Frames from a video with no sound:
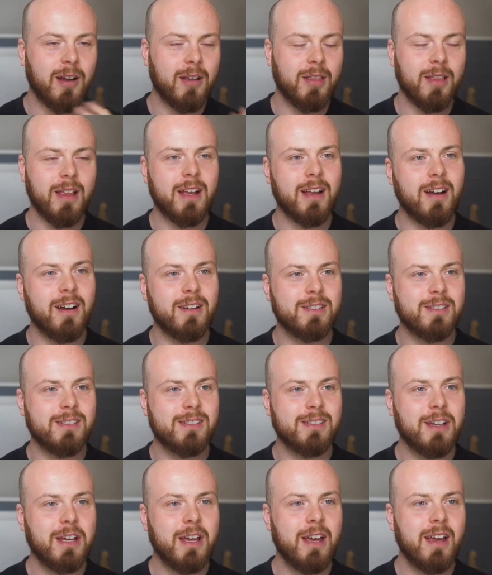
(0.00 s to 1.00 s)
like
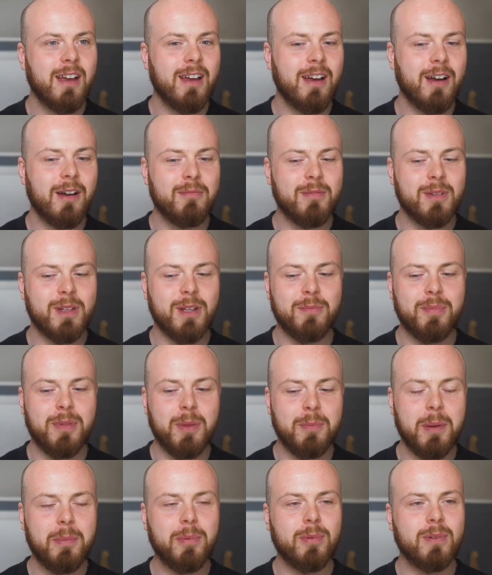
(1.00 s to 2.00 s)
us,
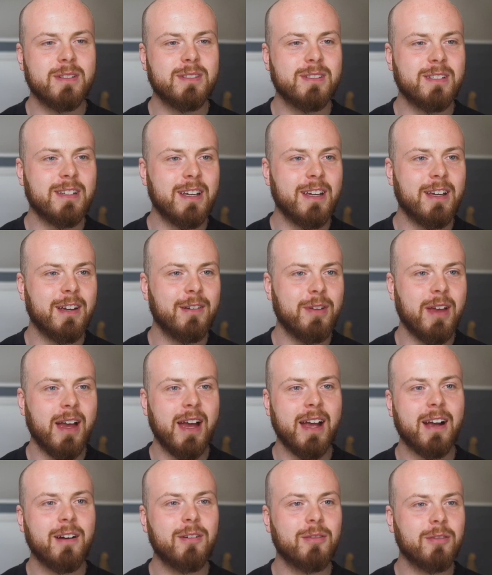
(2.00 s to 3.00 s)
the people listening here, if you
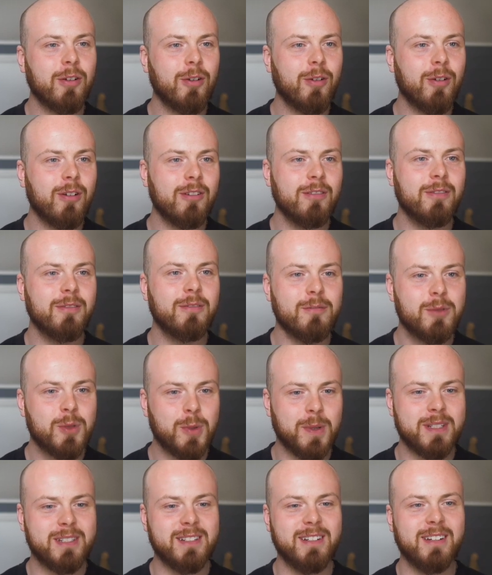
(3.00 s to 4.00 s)
hang out on
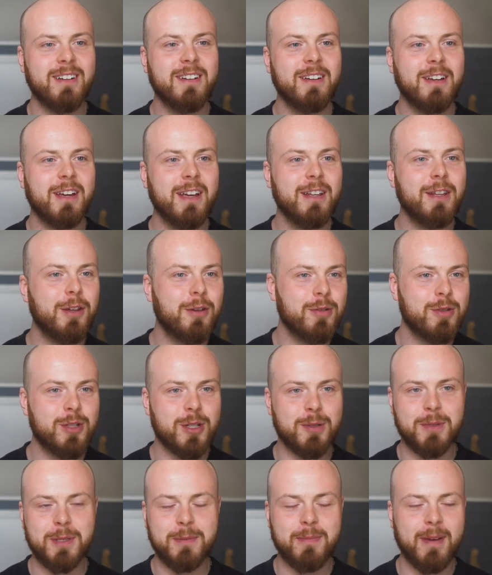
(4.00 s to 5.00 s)
Twitter, in the
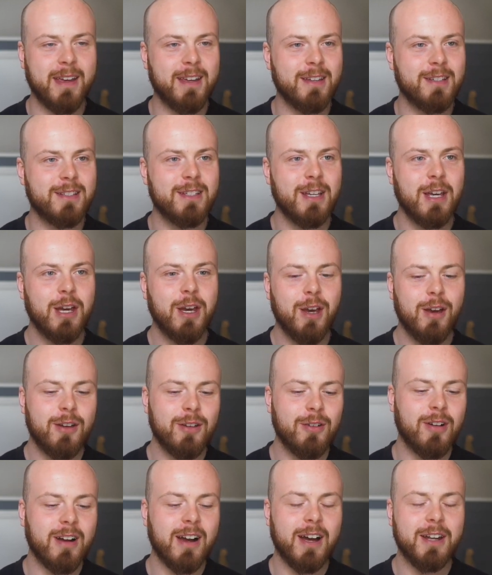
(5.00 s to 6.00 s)
YouTube space,
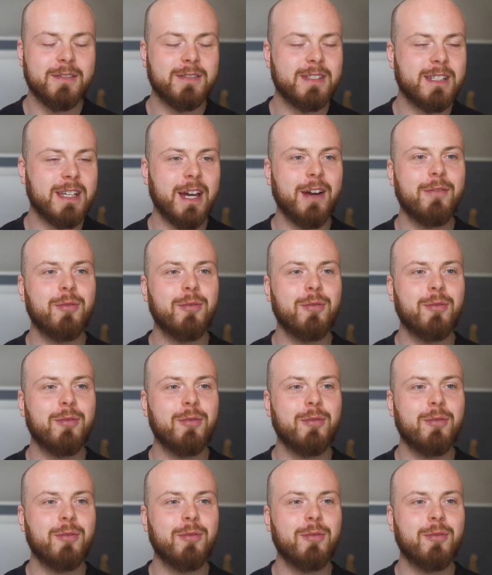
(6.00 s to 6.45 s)
you'll kind of see